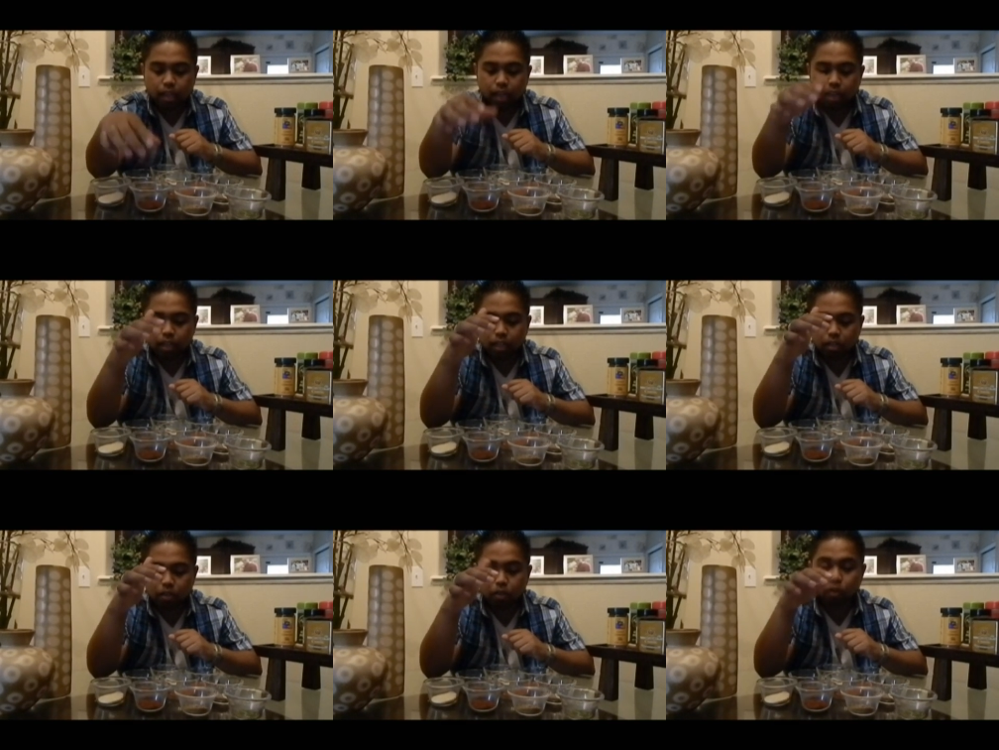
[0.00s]

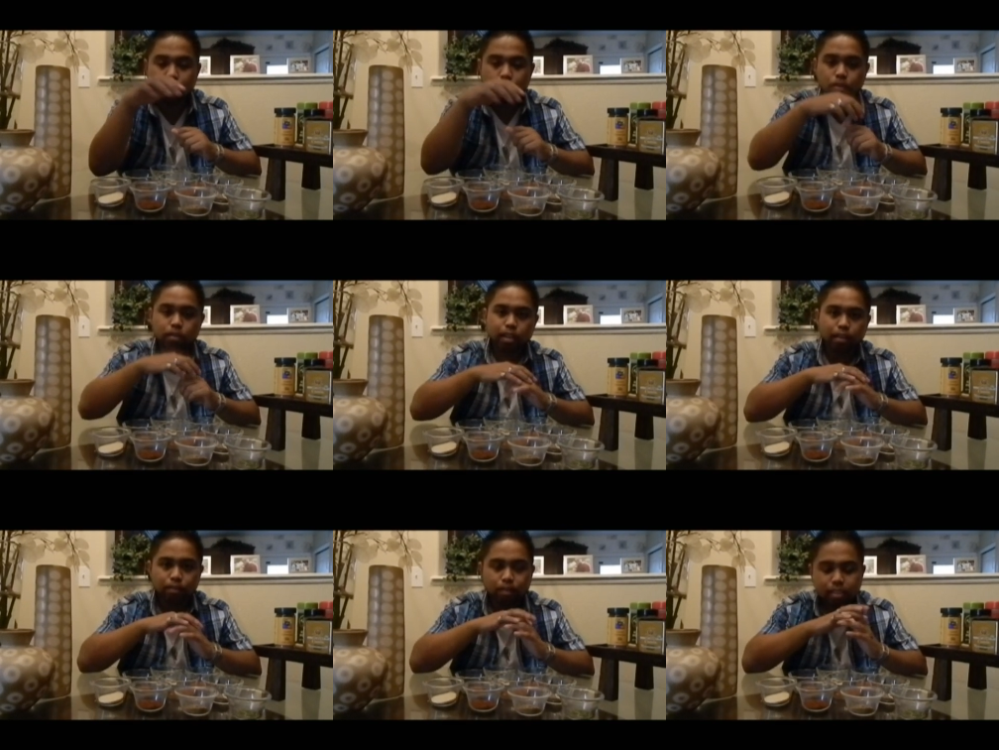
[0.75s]
and you'll
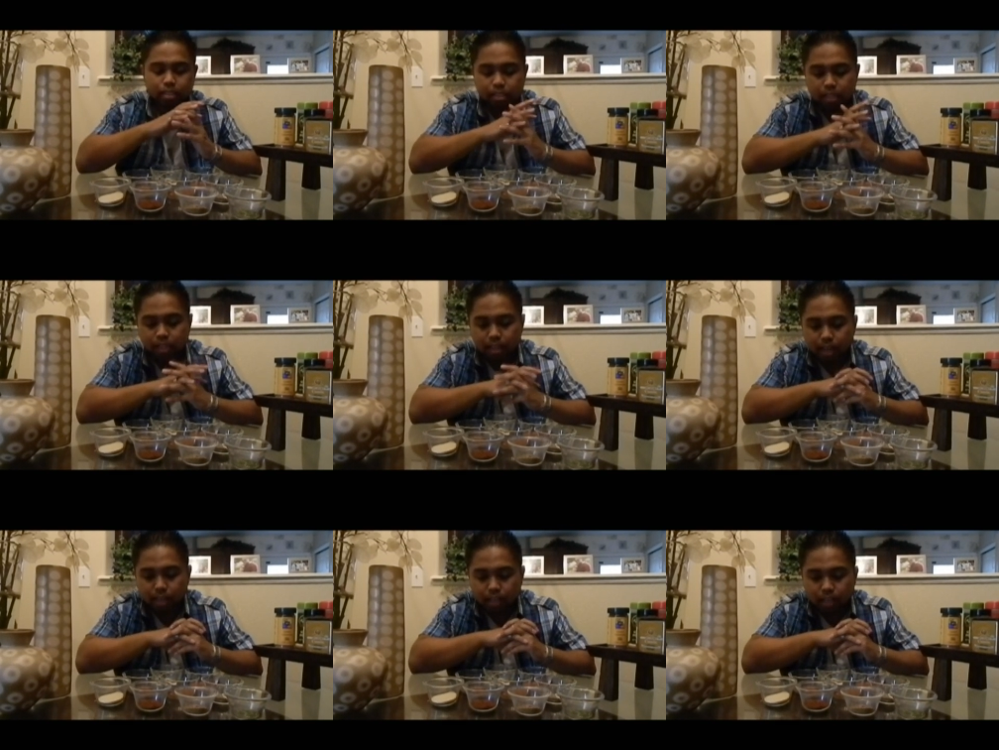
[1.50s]
definitely see
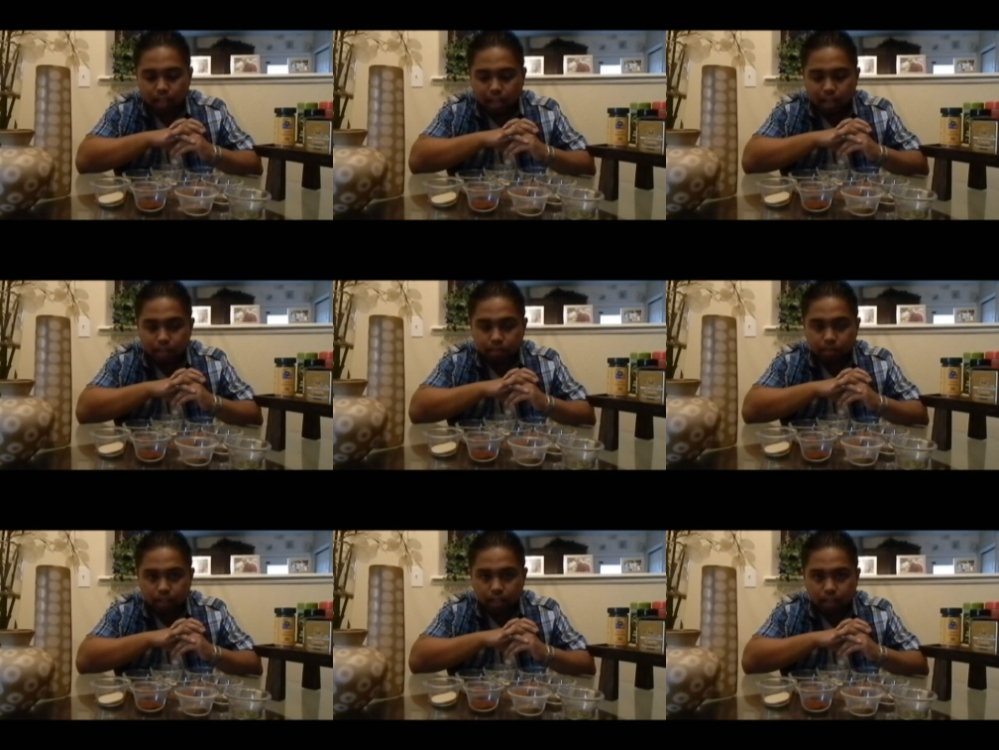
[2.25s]
that in a lot
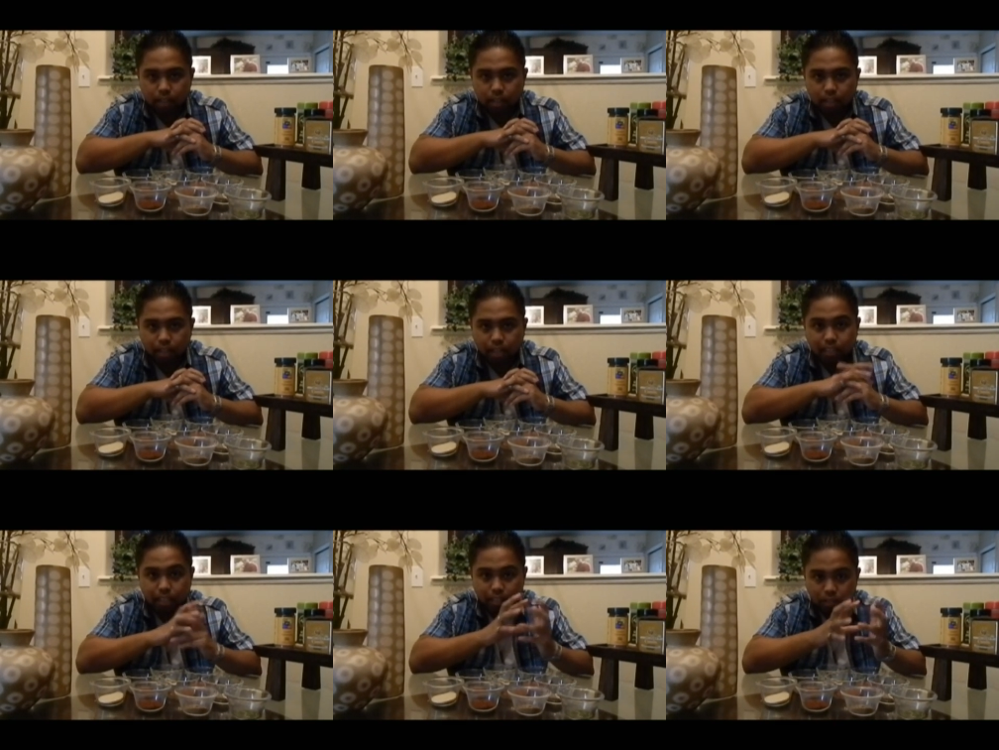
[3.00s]
of
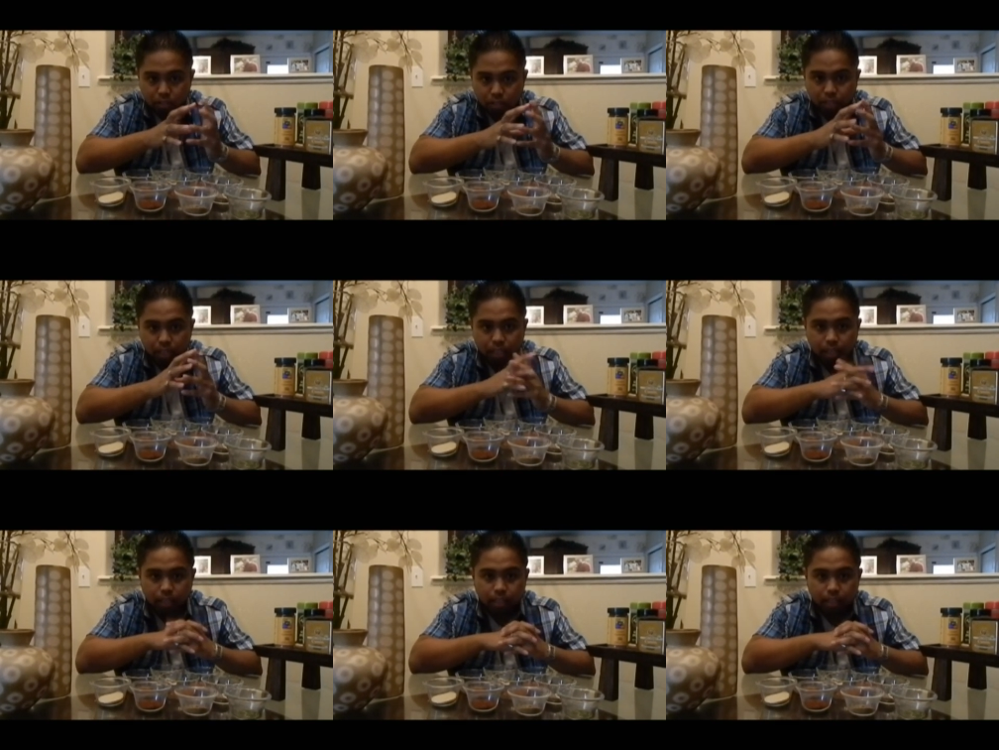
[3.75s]
Latino cooking,